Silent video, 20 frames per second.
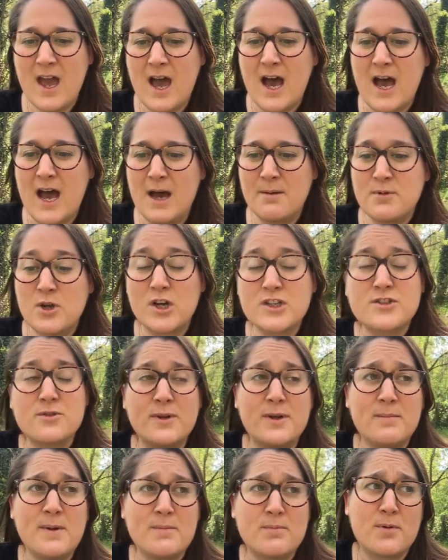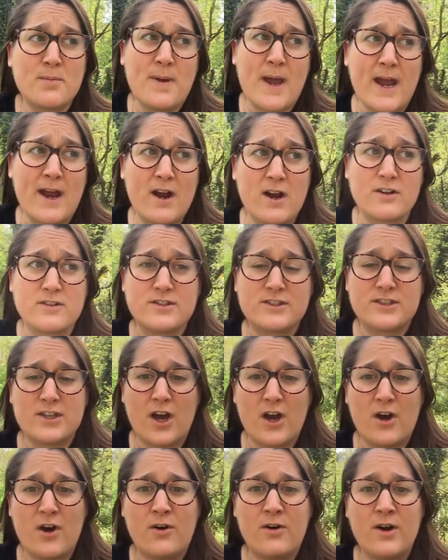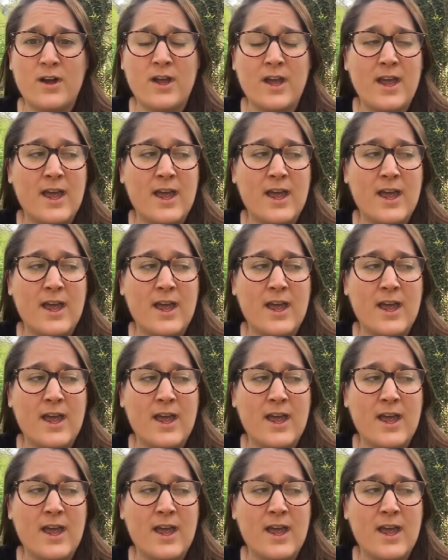You also want to be prepared. So